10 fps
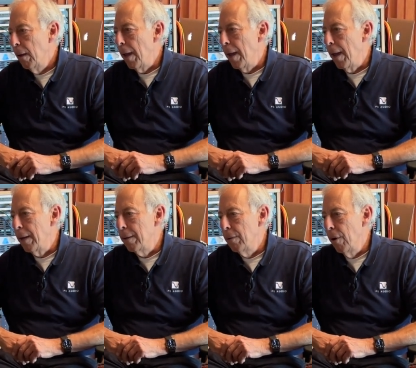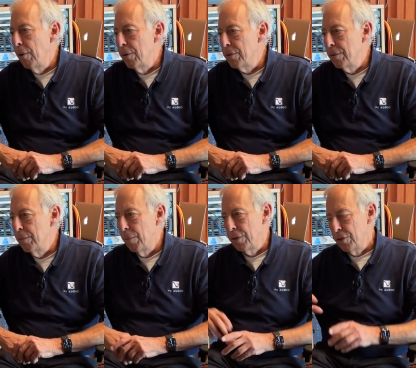And Otis,
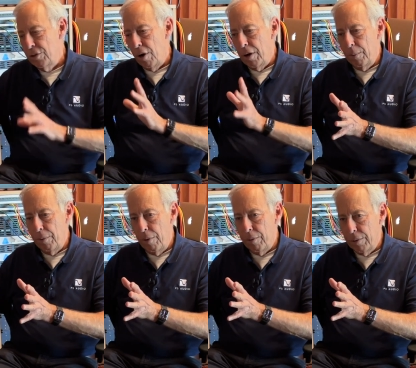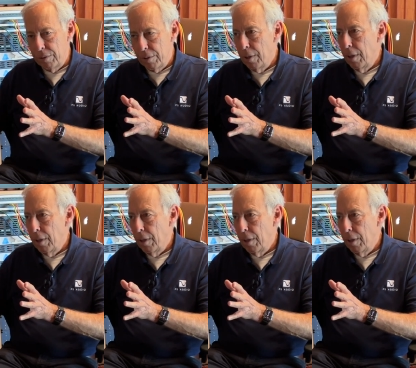we're just starting with Otis.